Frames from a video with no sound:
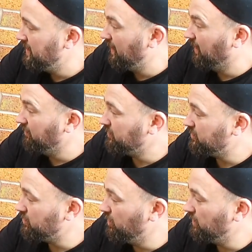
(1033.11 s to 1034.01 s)
and
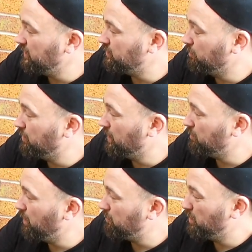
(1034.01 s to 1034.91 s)
certainly something I'm
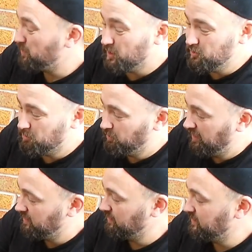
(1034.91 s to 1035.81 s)
going to be using
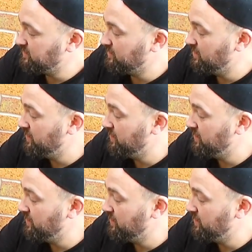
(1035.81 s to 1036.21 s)
plenty of this.